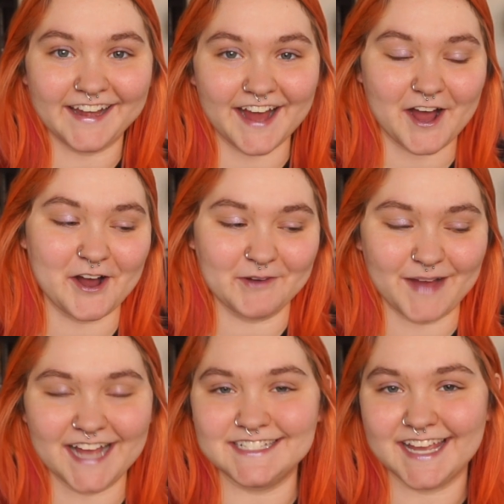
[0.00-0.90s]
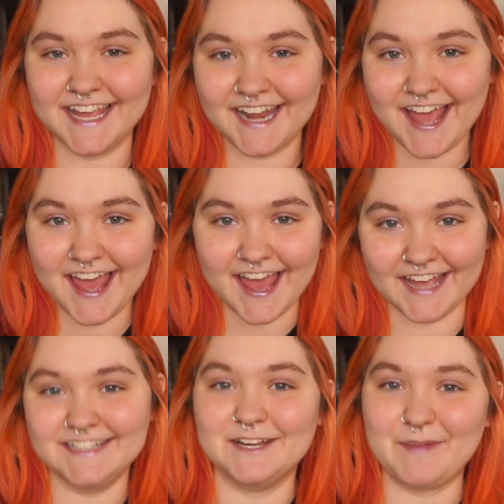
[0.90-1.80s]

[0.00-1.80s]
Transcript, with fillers: Um, I did end up